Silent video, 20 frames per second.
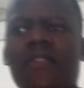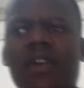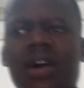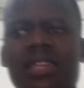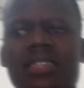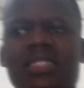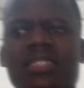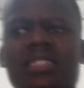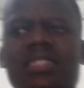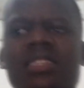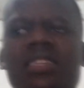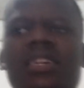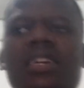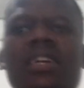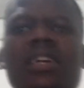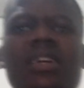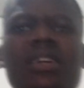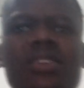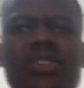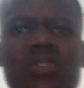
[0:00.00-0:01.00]
that
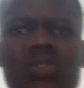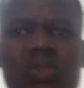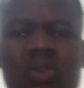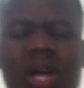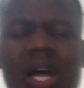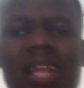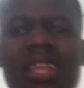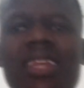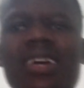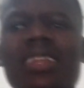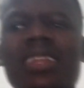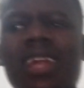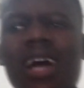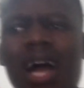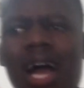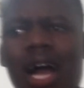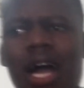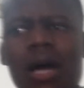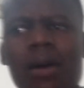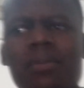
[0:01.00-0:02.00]
Ugandan
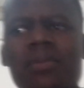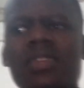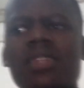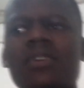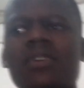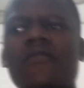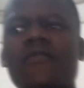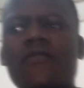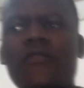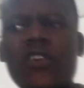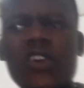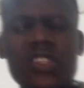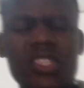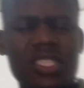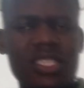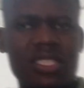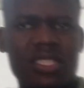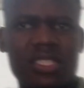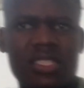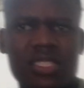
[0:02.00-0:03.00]
armed
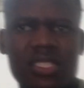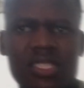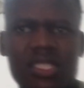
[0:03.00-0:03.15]
forces